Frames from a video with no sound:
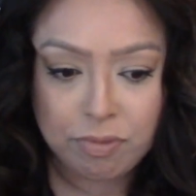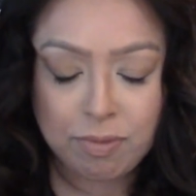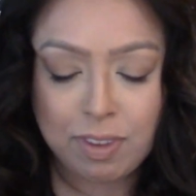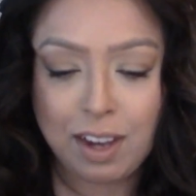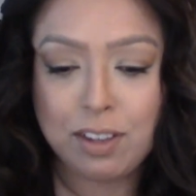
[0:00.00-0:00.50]

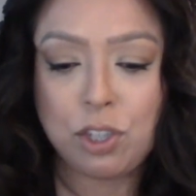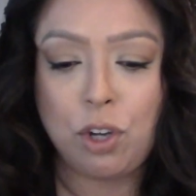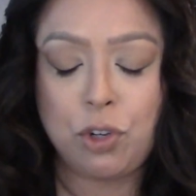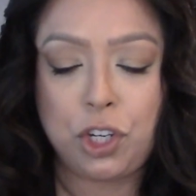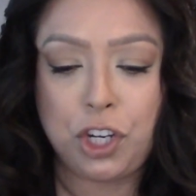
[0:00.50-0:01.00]
so
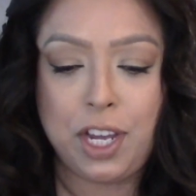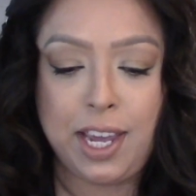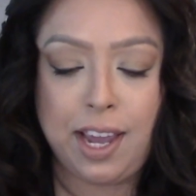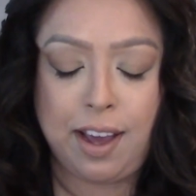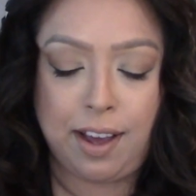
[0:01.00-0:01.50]
she
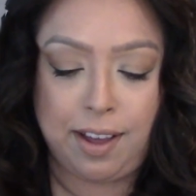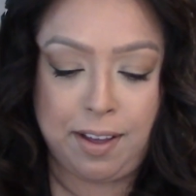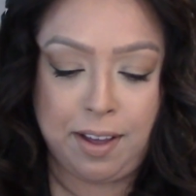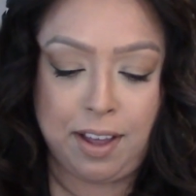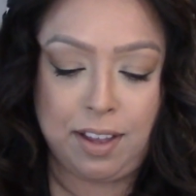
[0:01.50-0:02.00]

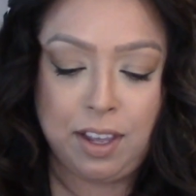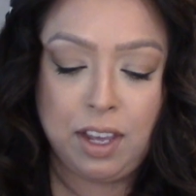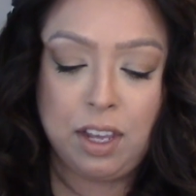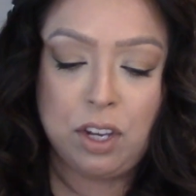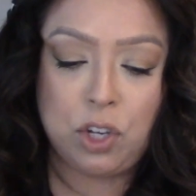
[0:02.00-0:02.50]

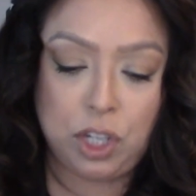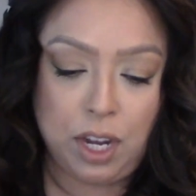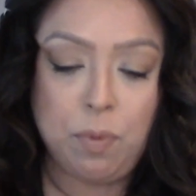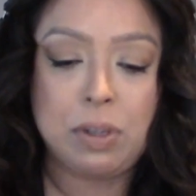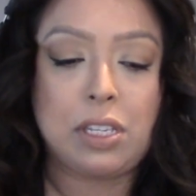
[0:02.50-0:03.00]

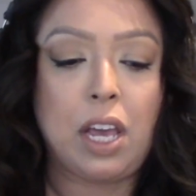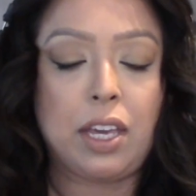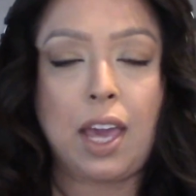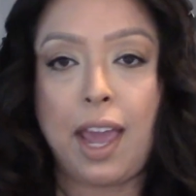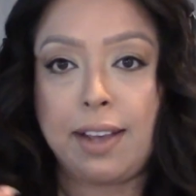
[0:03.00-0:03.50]
was like,
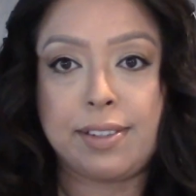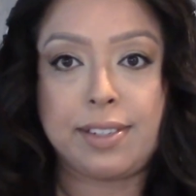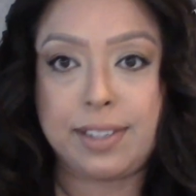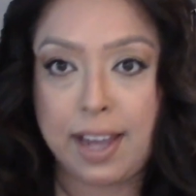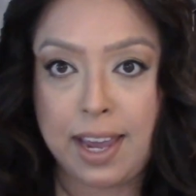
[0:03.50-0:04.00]
hey,
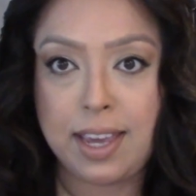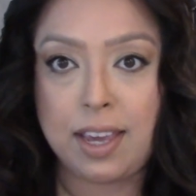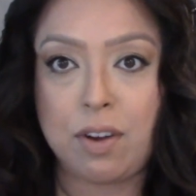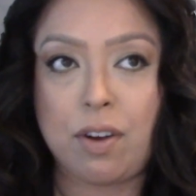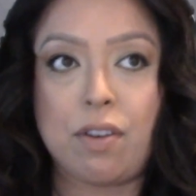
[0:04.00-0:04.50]
stay
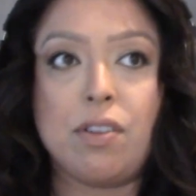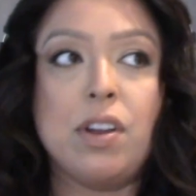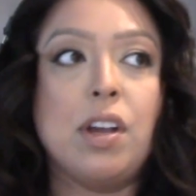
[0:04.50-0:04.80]
here,